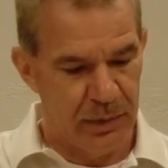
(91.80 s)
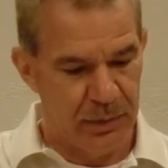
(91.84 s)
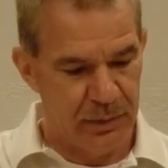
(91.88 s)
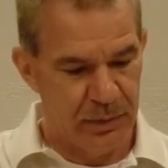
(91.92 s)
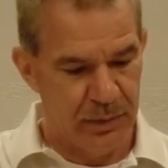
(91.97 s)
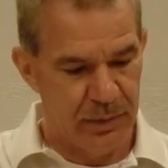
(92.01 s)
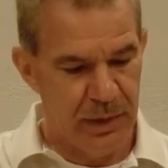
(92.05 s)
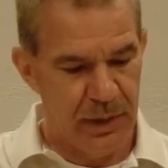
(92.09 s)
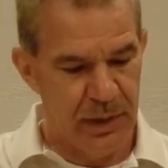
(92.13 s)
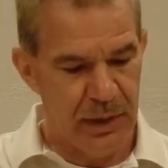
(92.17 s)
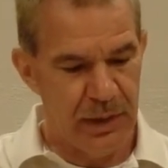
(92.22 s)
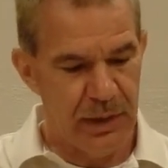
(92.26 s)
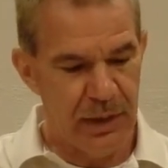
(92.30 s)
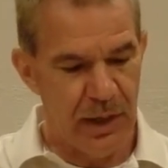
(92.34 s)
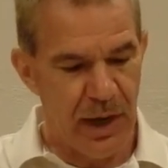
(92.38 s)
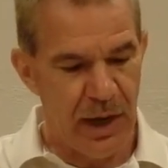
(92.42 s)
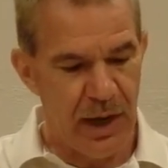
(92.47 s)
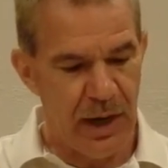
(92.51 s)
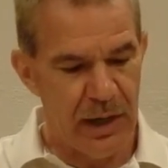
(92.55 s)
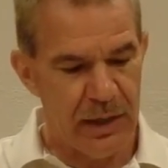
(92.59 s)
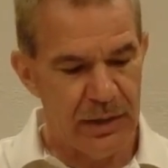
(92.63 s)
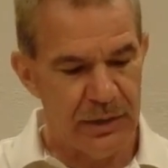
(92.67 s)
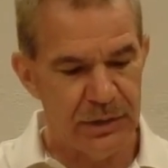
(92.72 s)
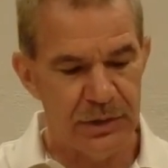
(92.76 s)
The
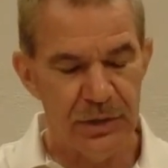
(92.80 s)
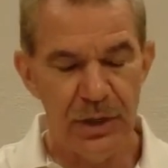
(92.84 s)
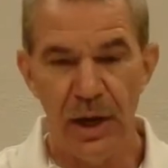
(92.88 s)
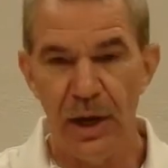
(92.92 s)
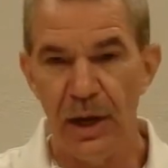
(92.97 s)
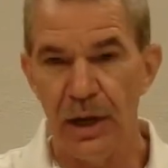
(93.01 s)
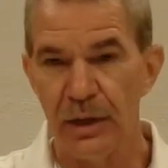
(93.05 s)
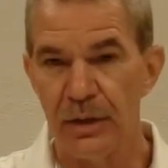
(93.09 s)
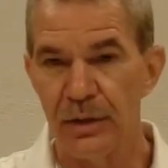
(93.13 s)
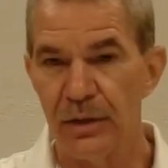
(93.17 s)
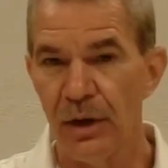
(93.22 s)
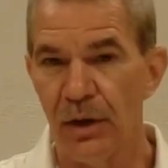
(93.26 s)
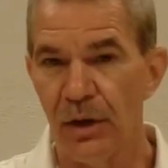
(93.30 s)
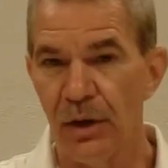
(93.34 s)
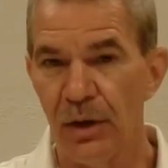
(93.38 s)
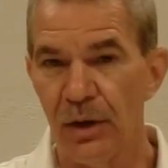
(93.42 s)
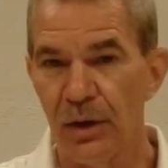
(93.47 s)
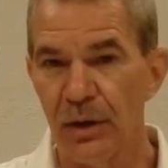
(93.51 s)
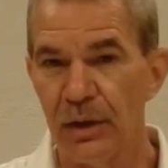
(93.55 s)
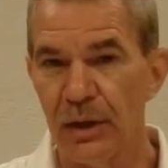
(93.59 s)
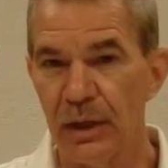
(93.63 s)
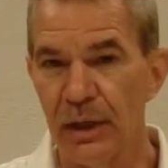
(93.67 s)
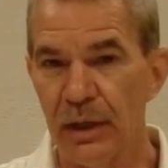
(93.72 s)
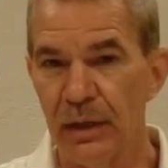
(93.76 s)
Einstein
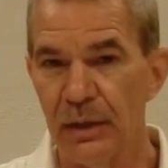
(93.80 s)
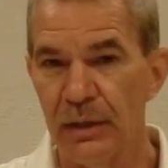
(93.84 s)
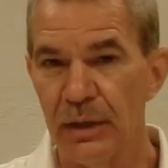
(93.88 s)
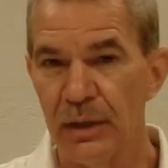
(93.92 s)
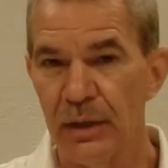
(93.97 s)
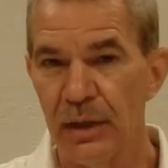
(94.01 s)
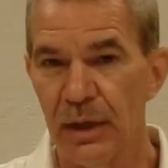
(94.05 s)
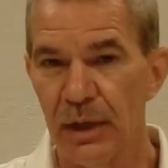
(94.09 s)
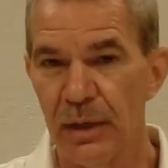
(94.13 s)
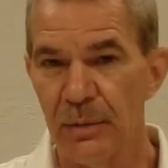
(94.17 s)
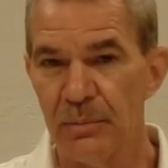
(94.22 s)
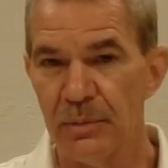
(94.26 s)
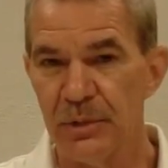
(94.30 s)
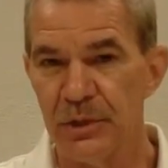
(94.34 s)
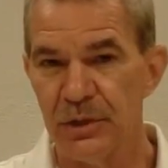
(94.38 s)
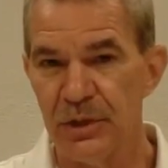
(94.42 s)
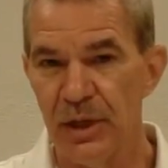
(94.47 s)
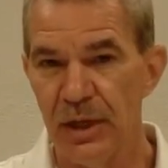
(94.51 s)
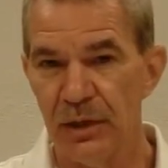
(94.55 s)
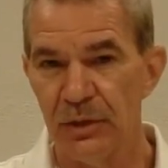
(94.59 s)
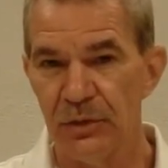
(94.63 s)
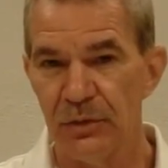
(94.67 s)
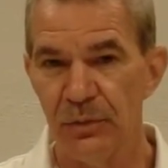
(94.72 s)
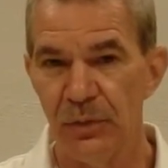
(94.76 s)
doll ended up
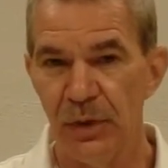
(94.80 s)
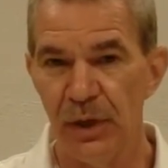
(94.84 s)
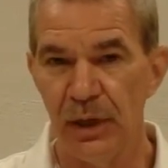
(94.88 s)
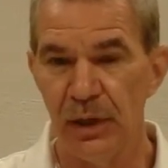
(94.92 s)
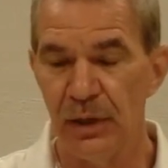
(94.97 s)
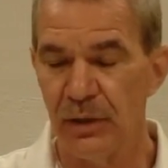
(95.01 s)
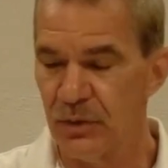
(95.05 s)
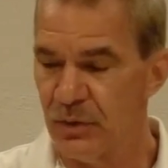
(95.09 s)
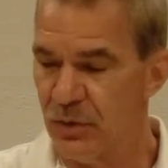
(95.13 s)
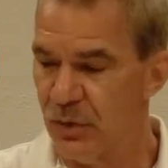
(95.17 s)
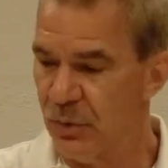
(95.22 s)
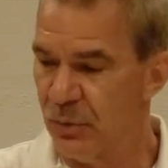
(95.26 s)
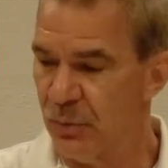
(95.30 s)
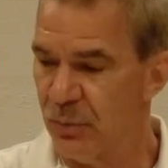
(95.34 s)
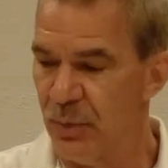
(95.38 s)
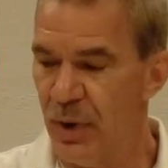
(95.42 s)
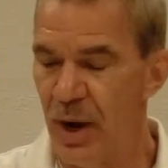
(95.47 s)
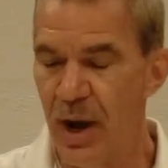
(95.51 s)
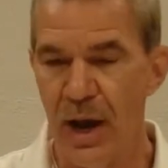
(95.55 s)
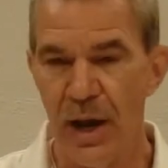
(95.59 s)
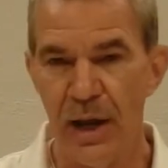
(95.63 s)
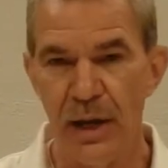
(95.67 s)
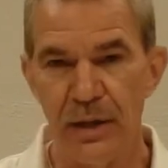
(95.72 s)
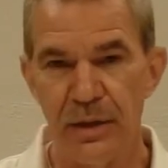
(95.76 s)
6 feet to the
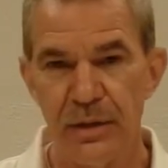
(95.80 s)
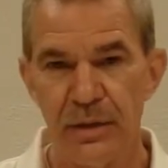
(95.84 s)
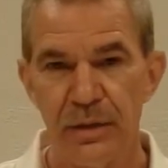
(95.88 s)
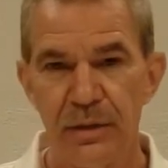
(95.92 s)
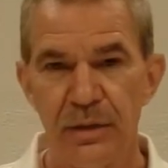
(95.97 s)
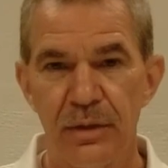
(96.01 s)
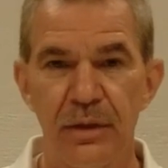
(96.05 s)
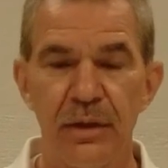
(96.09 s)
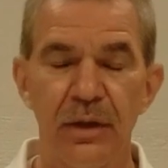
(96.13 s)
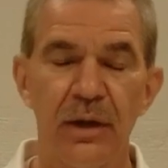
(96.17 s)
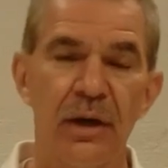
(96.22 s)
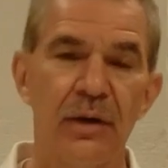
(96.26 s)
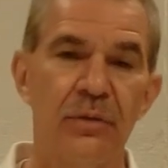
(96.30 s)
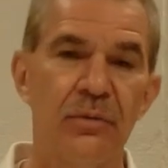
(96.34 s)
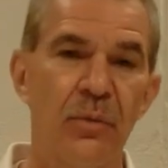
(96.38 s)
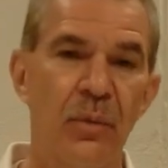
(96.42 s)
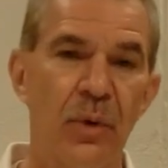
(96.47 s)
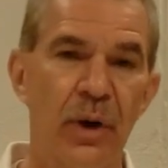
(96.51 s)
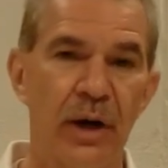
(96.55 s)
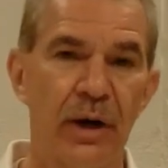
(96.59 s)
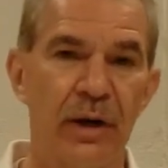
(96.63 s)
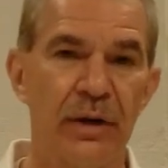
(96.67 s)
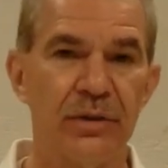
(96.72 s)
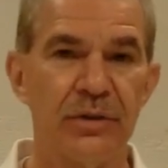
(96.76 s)
right of
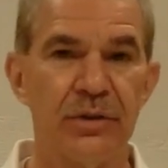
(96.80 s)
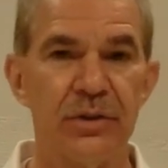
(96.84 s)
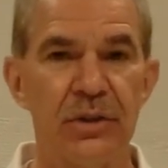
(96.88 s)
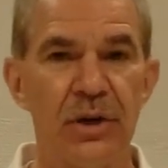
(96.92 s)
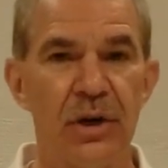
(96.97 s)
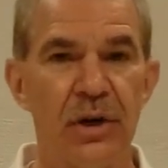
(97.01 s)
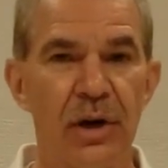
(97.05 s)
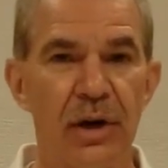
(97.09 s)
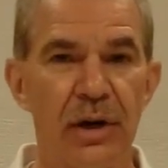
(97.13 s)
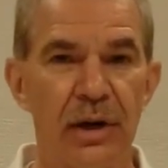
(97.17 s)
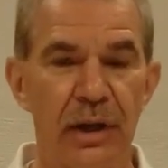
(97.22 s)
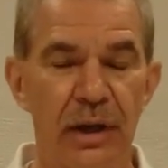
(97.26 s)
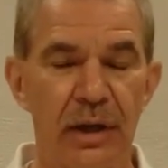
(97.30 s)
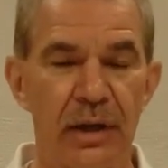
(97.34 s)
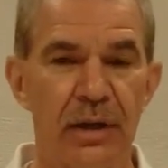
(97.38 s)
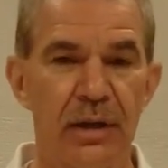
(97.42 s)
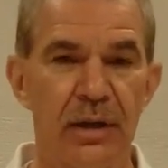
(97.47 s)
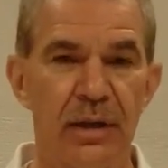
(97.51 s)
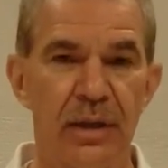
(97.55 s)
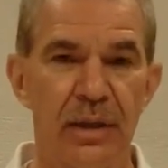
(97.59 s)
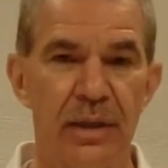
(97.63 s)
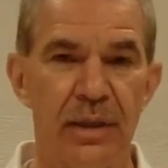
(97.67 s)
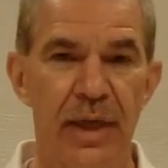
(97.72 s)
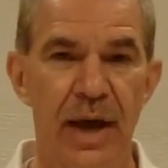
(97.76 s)
where it started.
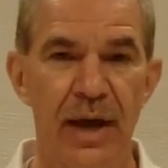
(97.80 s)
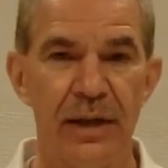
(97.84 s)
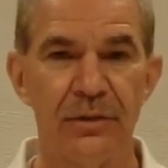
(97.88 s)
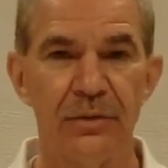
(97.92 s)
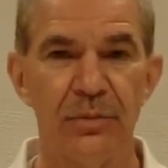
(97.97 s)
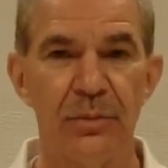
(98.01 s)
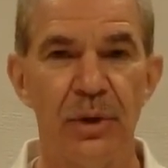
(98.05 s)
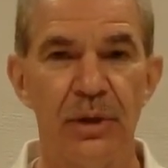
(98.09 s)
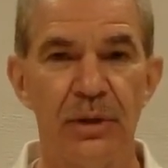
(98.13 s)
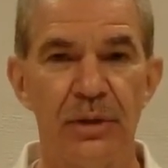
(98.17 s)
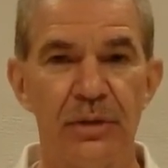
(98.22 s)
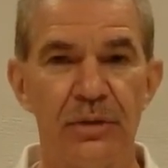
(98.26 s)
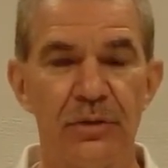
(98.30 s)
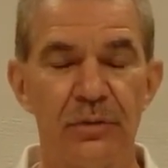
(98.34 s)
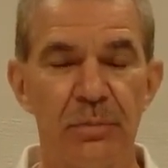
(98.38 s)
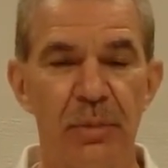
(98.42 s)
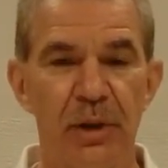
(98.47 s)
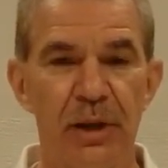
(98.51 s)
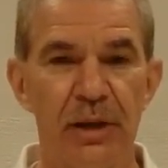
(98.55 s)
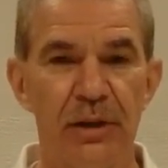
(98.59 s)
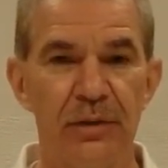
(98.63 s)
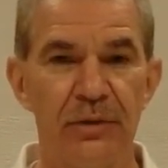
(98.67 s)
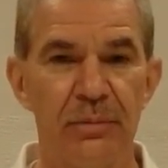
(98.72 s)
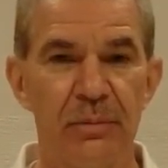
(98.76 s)
That's what
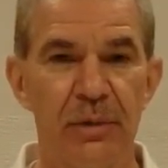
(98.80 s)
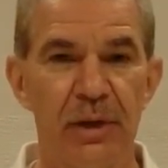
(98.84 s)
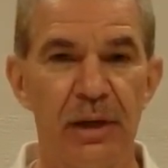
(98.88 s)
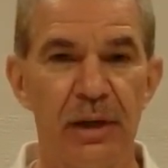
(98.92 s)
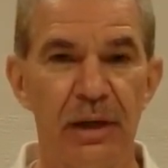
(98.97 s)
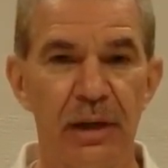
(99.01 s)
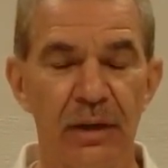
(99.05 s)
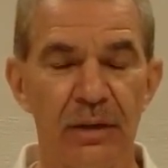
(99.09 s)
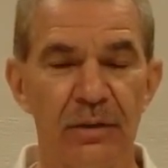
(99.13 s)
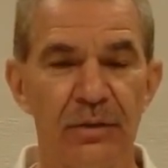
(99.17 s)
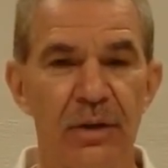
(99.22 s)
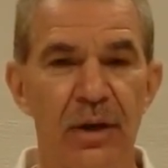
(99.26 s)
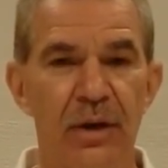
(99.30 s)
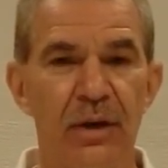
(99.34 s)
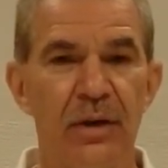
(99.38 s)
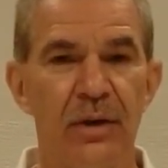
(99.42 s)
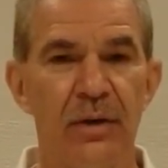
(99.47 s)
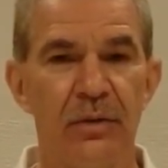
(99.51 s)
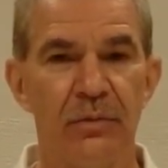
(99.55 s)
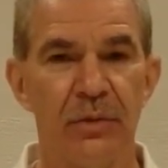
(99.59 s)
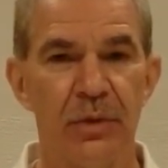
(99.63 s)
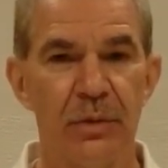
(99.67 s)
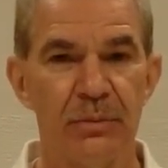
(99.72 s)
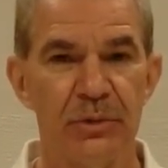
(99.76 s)
displacement is,
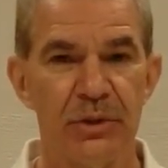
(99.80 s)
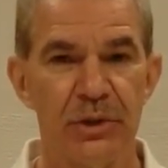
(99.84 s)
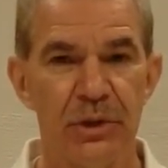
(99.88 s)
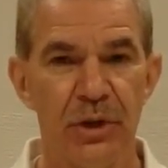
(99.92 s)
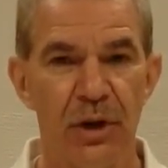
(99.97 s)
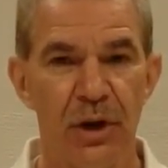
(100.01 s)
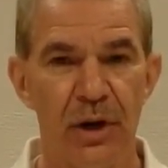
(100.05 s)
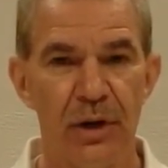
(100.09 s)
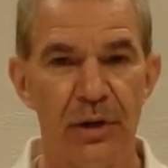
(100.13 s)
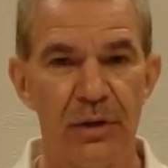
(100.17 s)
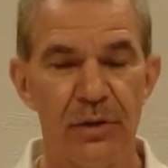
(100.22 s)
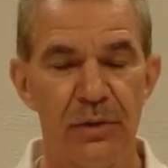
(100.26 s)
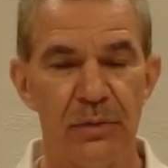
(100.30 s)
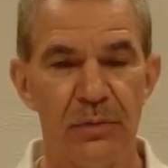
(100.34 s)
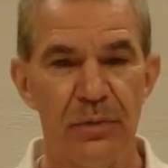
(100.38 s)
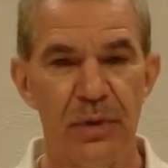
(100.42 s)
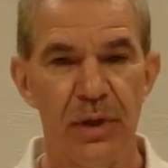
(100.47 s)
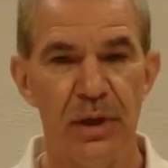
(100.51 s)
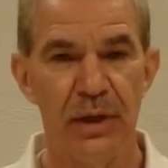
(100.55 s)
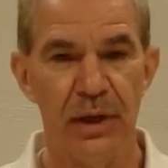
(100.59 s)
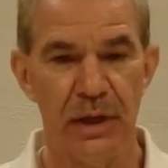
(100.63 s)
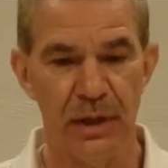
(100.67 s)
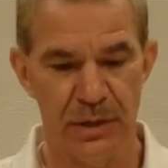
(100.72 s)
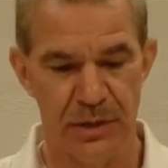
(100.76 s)
from start to
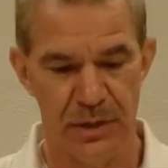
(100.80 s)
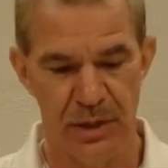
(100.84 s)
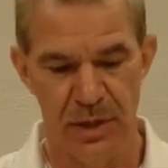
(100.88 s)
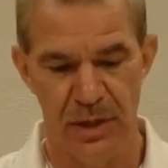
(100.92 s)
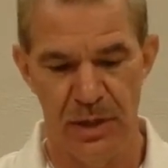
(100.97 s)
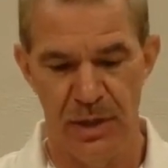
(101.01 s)
finish.